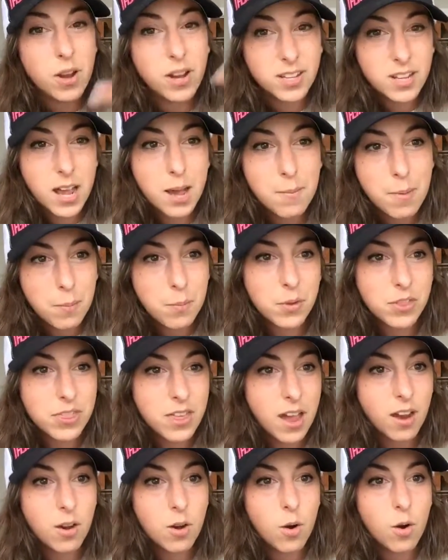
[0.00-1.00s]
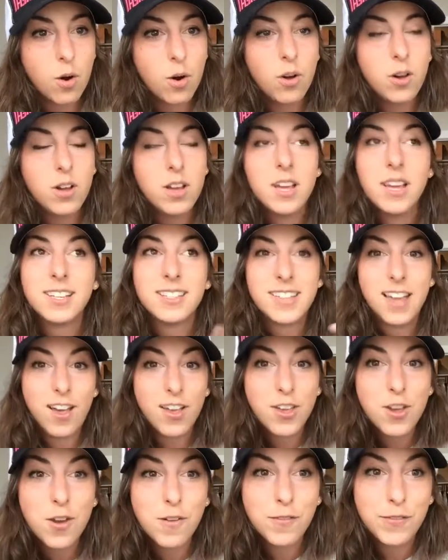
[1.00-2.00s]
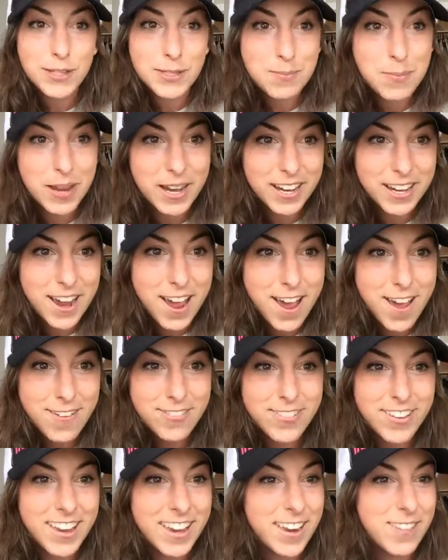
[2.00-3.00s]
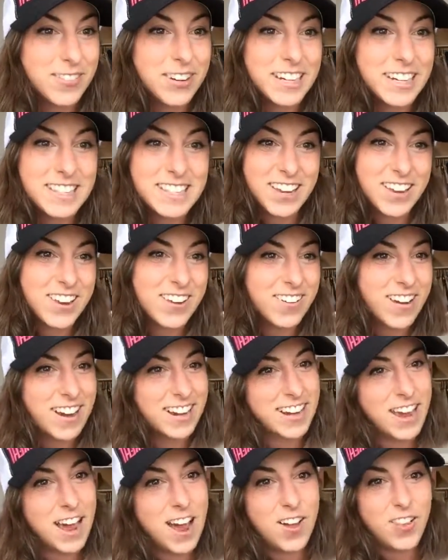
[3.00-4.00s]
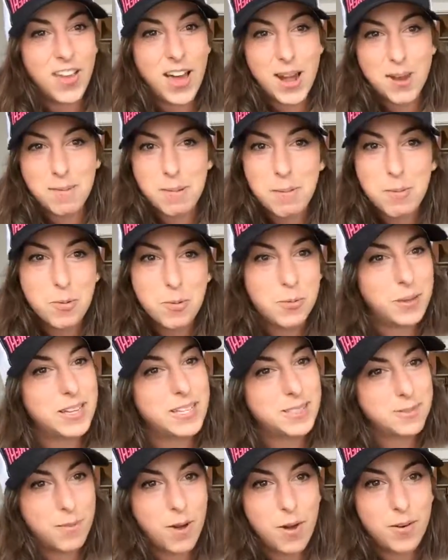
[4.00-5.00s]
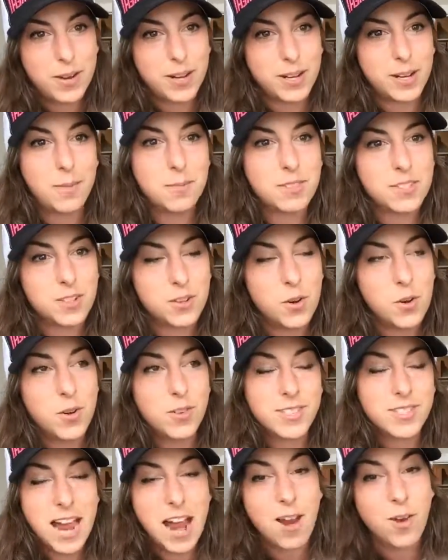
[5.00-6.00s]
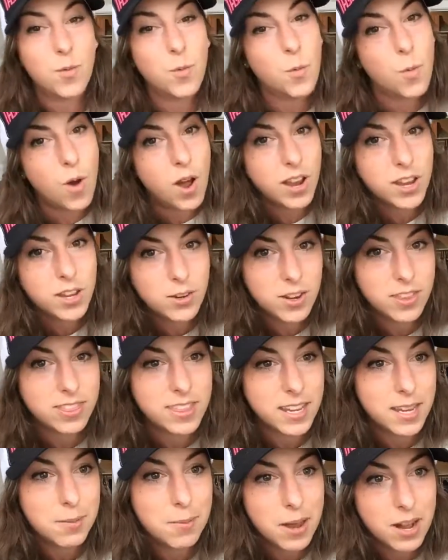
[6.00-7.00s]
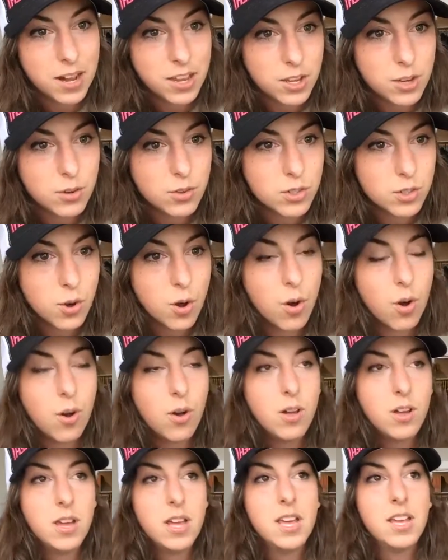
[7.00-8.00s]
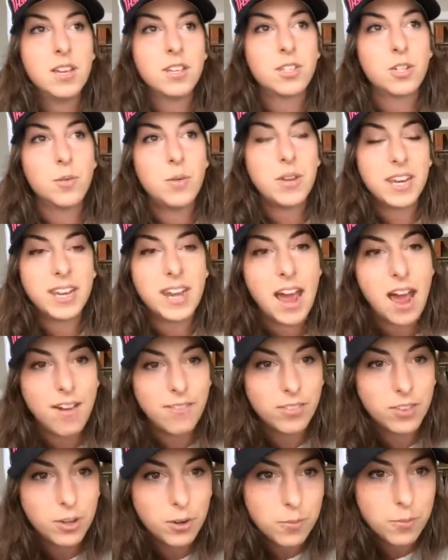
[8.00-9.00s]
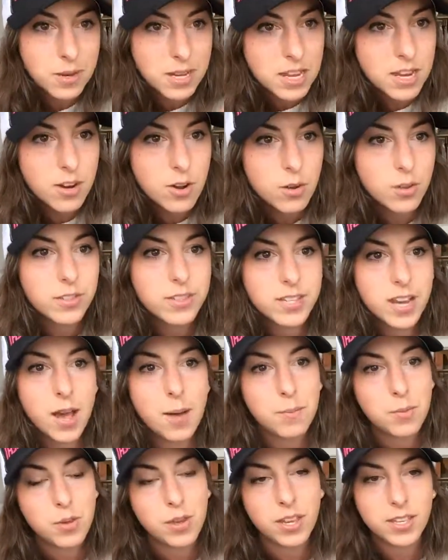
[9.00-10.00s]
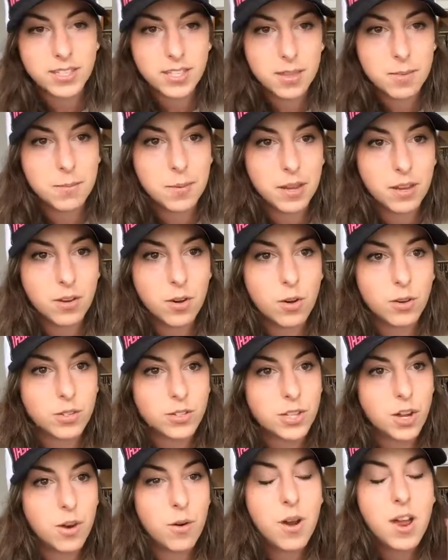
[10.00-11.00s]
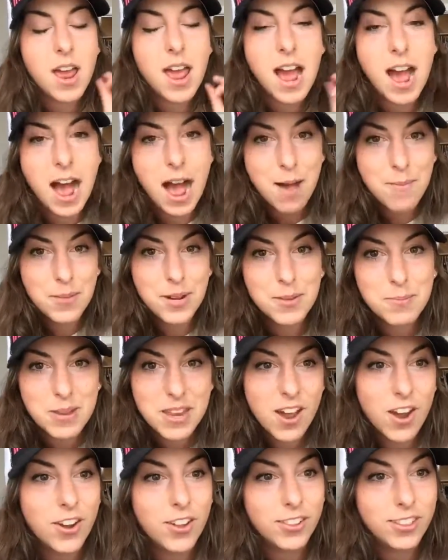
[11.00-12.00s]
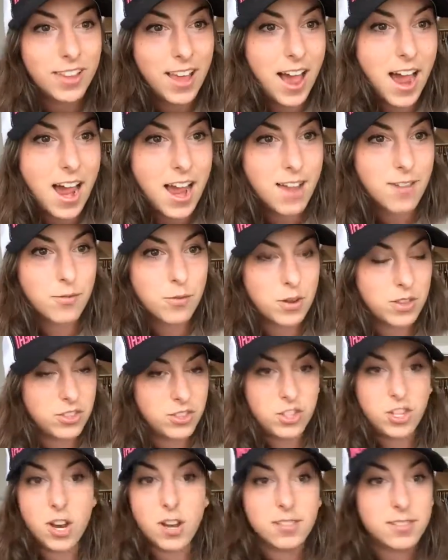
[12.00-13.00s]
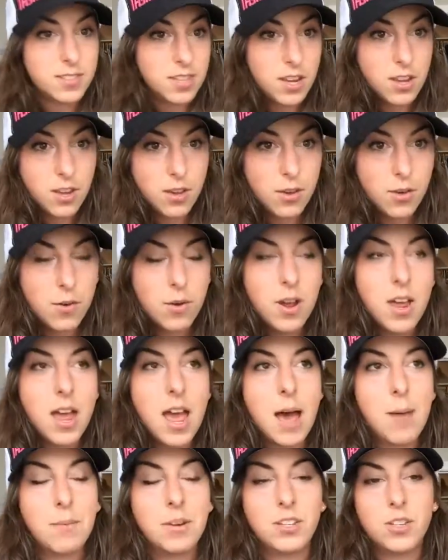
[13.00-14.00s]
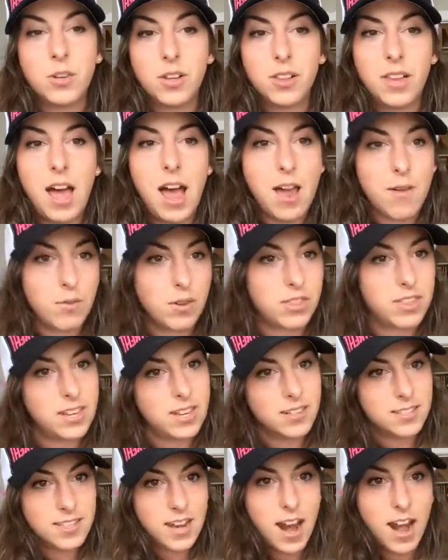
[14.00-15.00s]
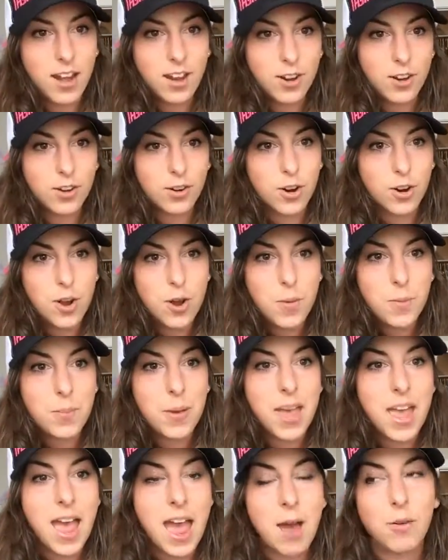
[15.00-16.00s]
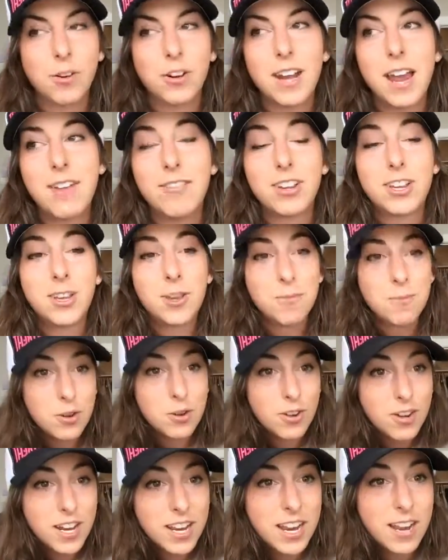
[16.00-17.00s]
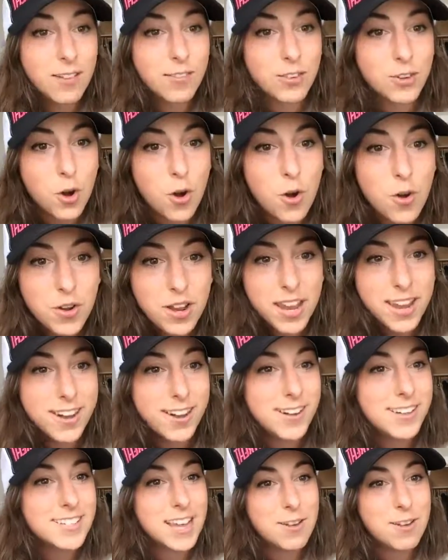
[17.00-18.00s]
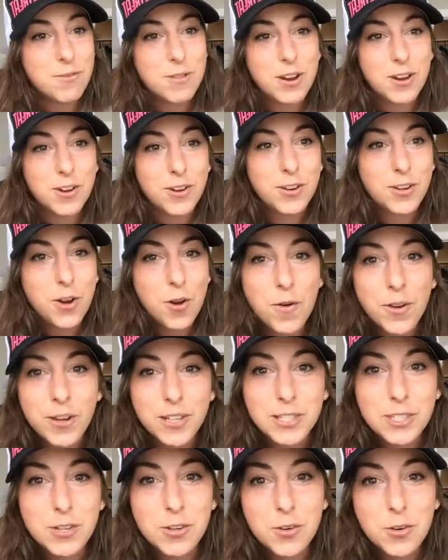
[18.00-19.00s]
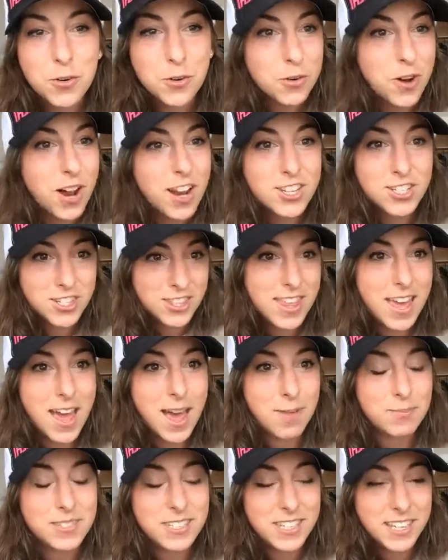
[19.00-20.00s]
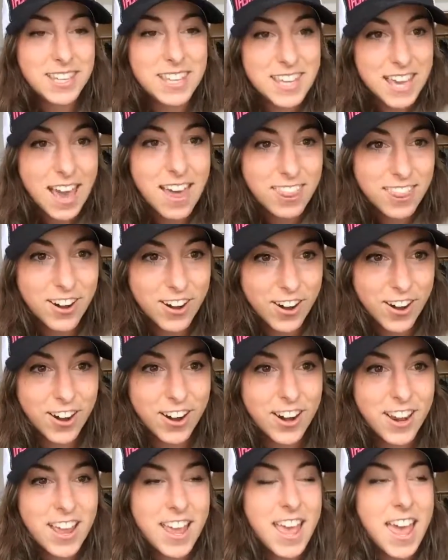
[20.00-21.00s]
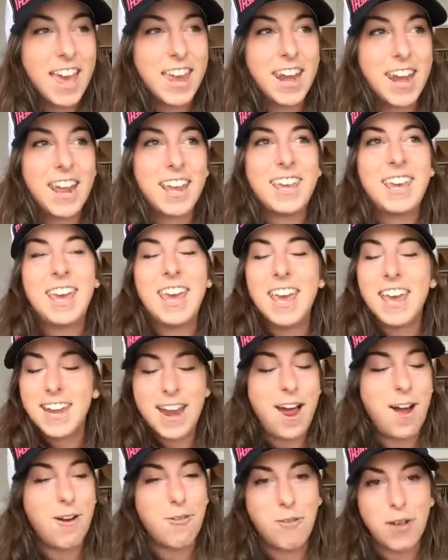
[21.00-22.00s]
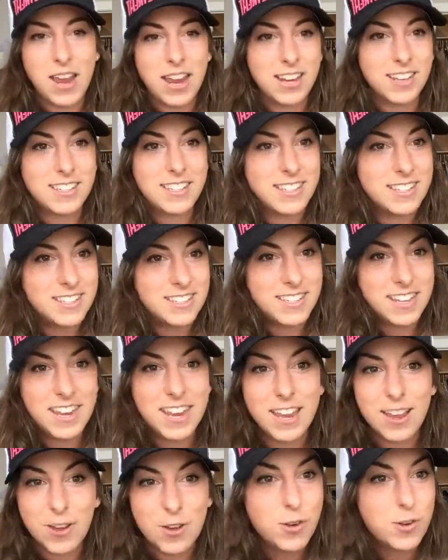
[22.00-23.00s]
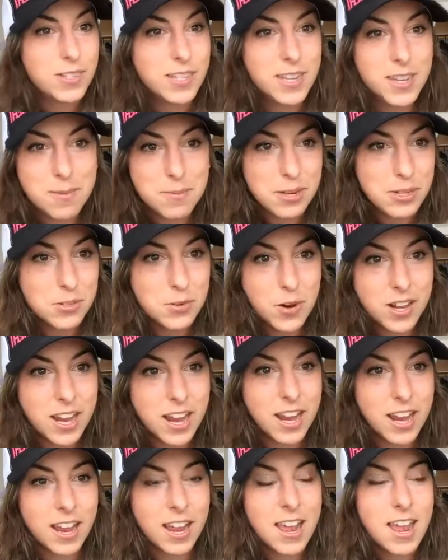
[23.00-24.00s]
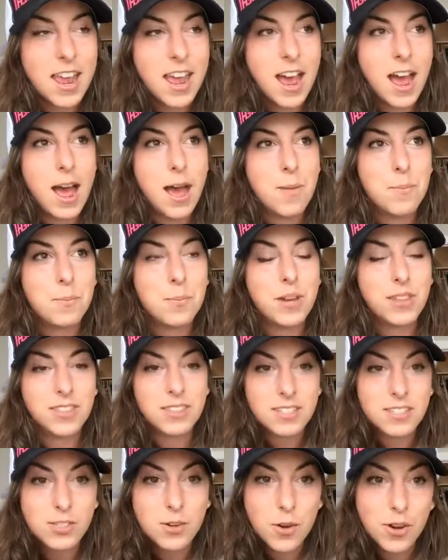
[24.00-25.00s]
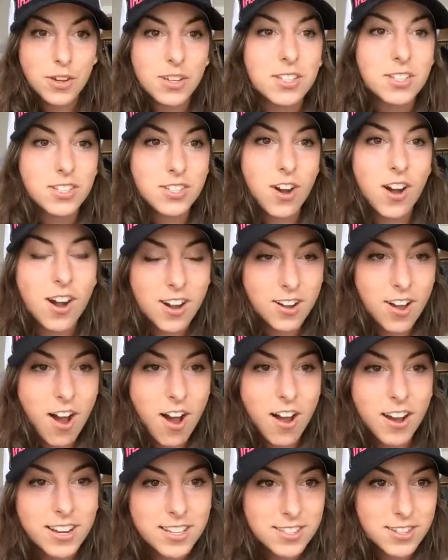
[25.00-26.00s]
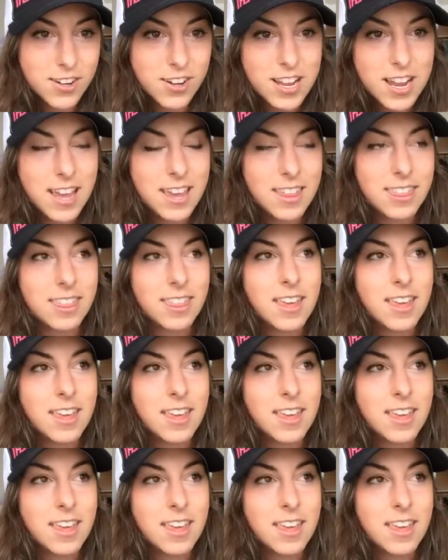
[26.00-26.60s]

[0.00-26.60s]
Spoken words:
come up with that goal, tell you if it's big enough, and I'm going to tell you right now, a lot of people play small when it comes to goals. I want you to think about a huge goal so we can have little mini goals to help you get to the big goal. So I'm going to be on a live with just you. I'm going to do a live with the entire group, and we're going to have a community of goal getters, and we are going to crush them together. And I cannot wait to see who's going to be joining. But this is going to start on August 30th.